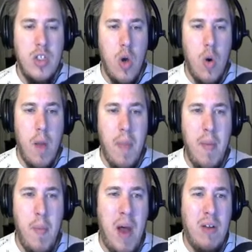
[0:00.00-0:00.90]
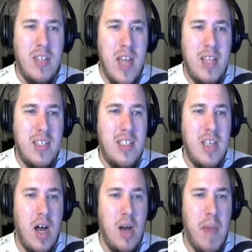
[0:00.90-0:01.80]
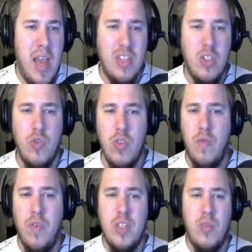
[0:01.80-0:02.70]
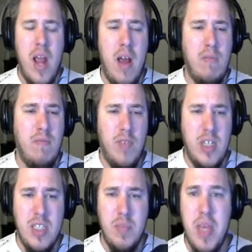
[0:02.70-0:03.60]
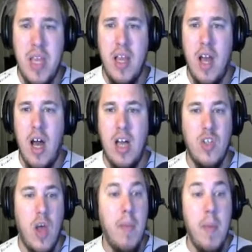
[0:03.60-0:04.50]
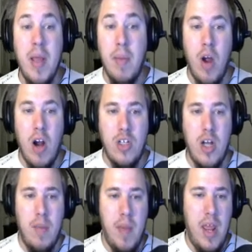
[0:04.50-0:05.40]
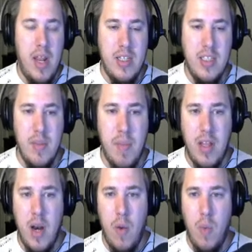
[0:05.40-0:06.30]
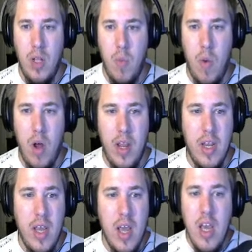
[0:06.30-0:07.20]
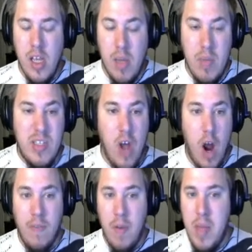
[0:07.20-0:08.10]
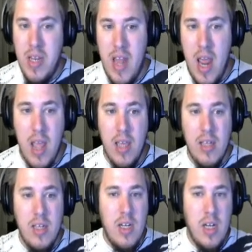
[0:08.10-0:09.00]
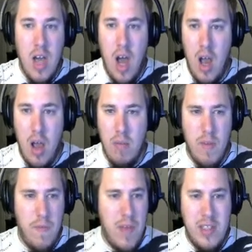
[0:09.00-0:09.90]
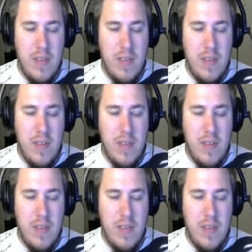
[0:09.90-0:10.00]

Baby Powder takes Excadrill first round for his pick. So I'm going to pick up Garchomp, and this is the mon that I really wanted. It can be Scarf, can be Tank, defensive,